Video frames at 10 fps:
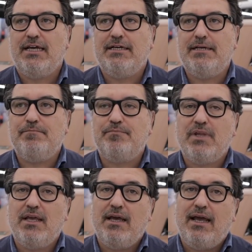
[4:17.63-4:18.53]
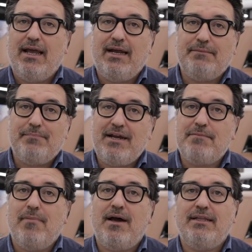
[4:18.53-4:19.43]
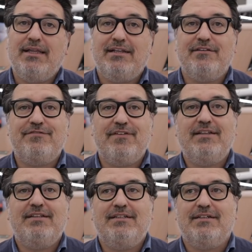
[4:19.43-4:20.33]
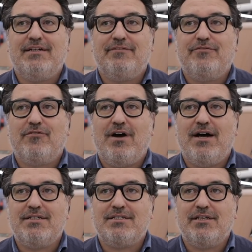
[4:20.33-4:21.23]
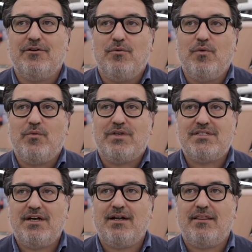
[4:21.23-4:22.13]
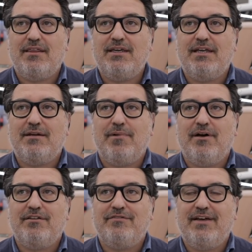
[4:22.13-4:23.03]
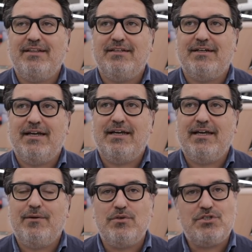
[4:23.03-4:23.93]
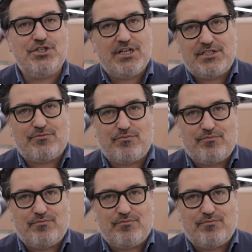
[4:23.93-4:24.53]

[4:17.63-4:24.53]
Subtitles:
And bear in mind that Defender for us, you know, when we start thinking about Defender, it wasn't just